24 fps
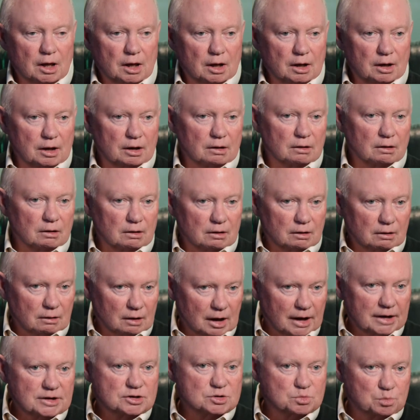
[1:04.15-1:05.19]
he
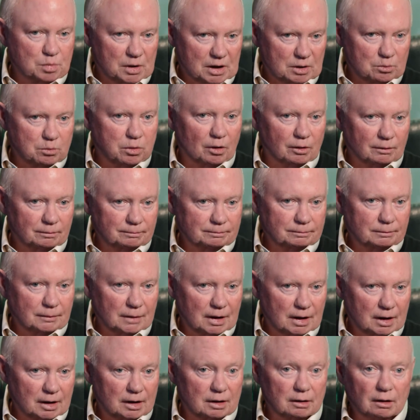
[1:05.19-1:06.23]
likes people,
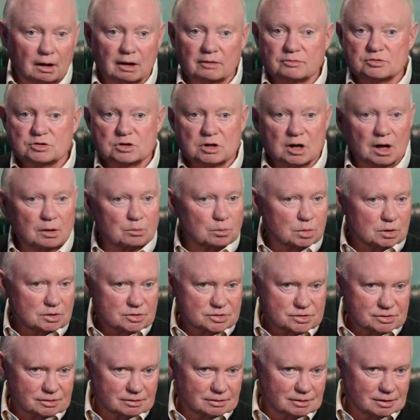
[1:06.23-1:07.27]
and he loves
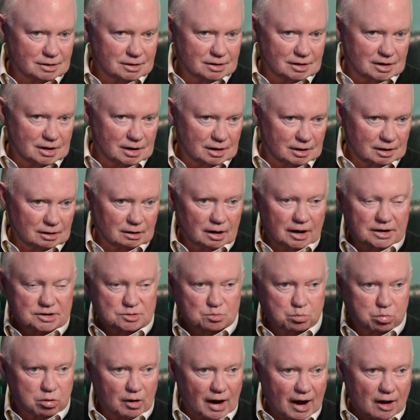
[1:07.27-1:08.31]
numbers, and he likes
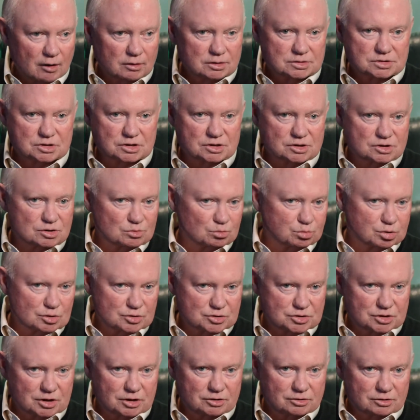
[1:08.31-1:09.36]
policies and
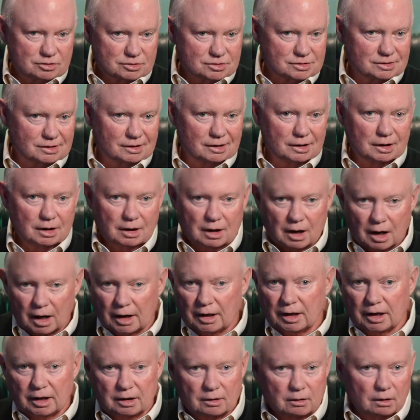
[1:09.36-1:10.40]
procedures.
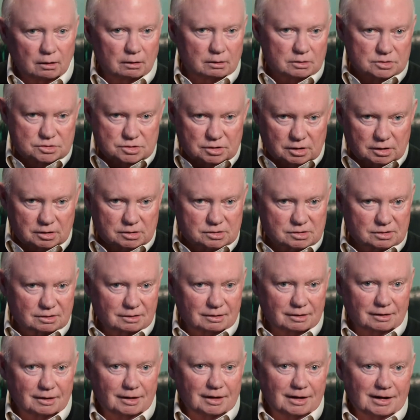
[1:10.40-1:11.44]
I hate all those things.
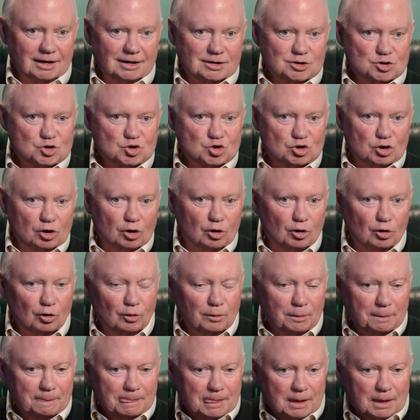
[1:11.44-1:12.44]
So